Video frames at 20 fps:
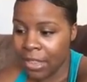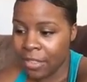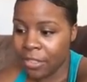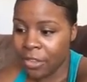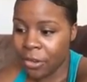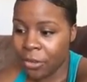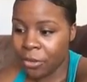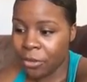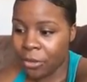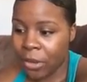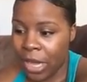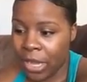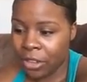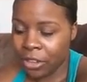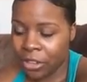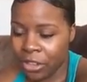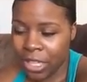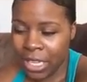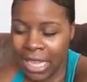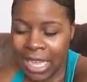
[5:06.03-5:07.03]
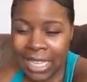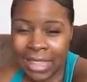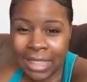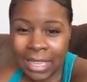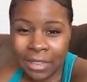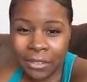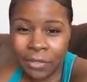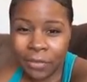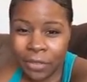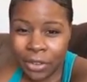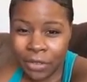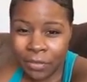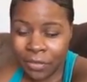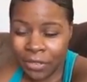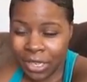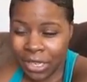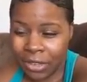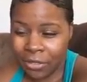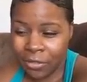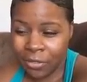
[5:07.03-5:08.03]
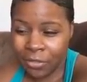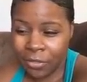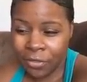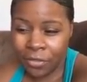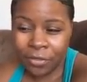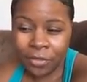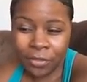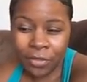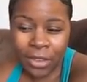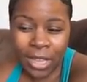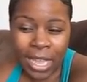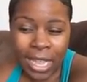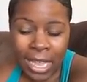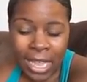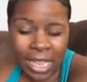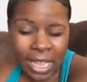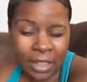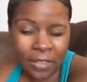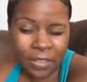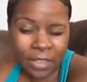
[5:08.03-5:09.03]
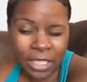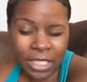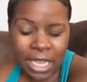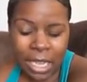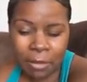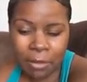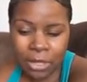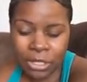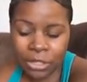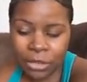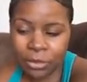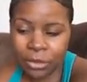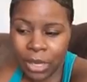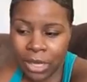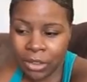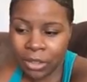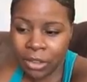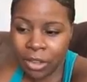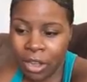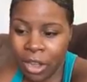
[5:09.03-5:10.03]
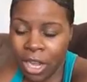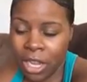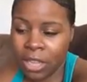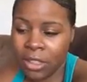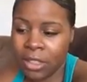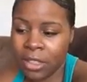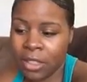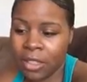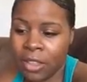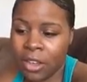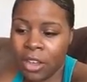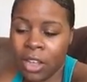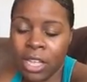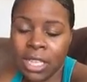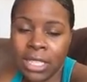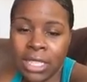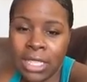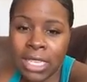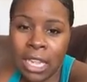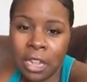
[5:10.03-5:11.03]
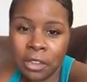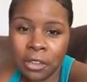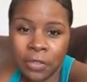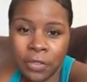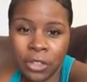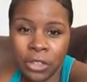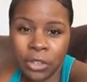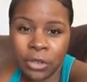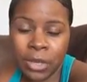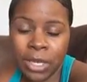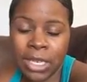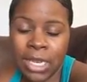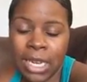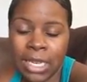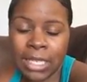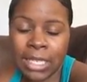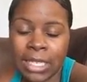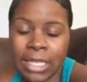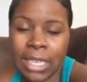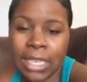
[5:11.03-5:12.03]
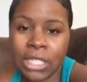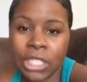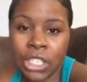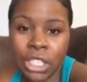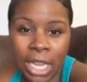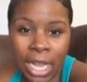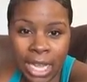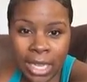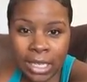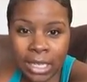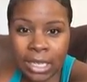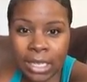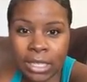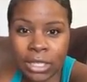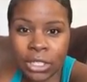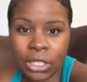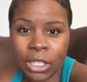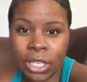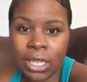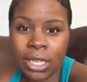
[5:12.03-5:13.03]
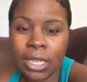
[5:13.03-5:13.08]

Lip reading: They're regularly, I think 55 is how much they regularly are, and they're on sale if you do a 90-day challenge,